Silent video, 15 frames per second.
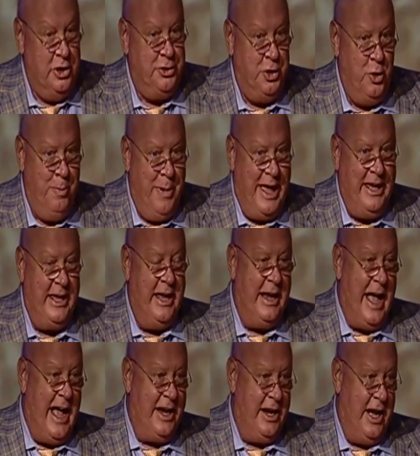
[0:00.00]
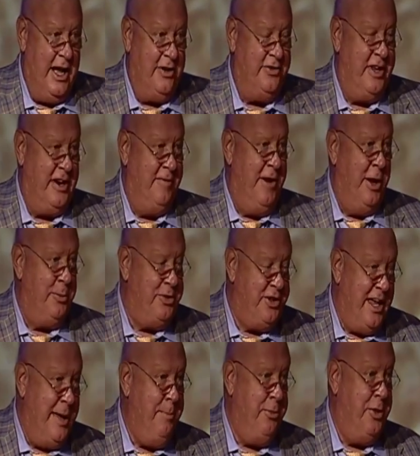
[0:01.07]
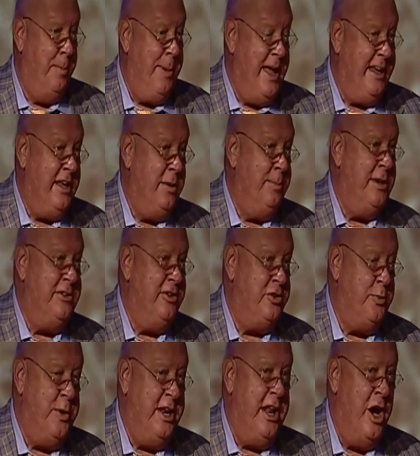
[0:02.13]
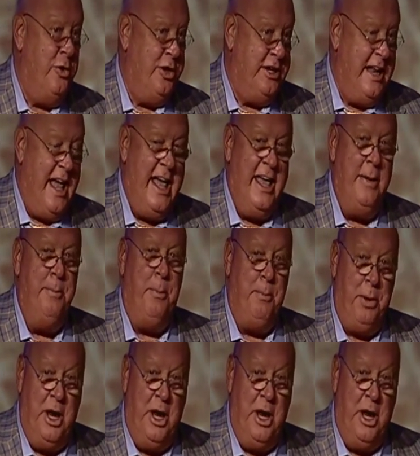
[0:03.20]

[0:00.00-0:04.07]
2 baking icons that have helped shape the baking business we know today,